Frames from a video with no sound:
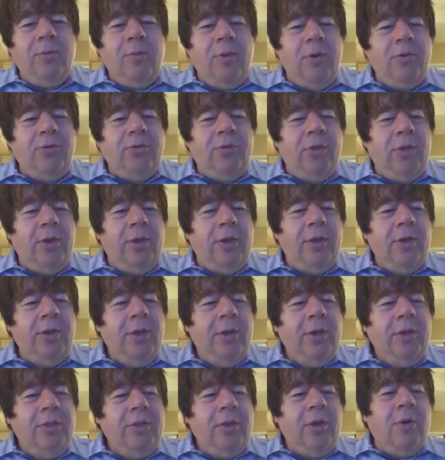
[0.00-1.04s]
almost the
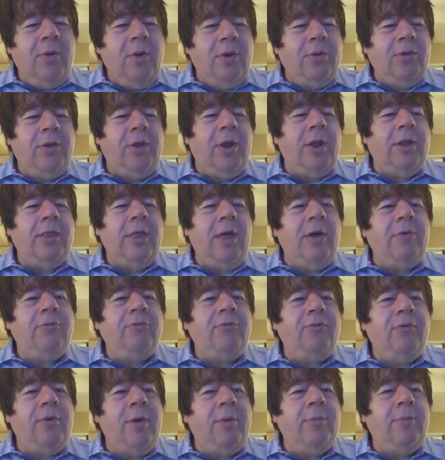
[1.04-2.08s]
quote that I love
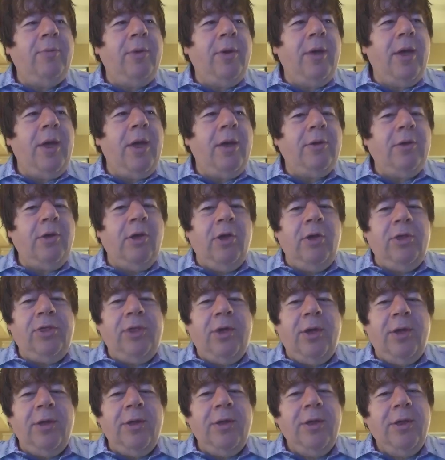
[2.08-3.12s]
from
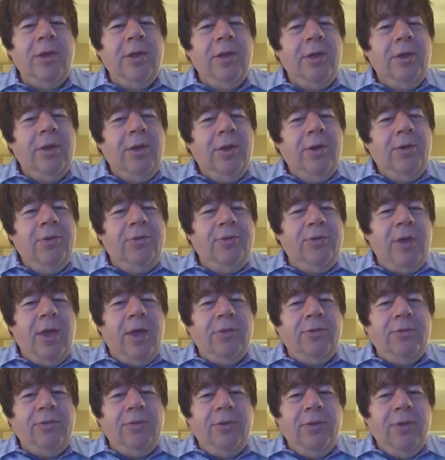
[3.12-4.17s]
Goethe, who
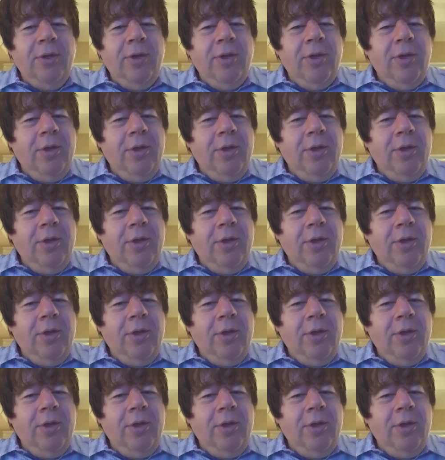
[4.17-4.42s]
says,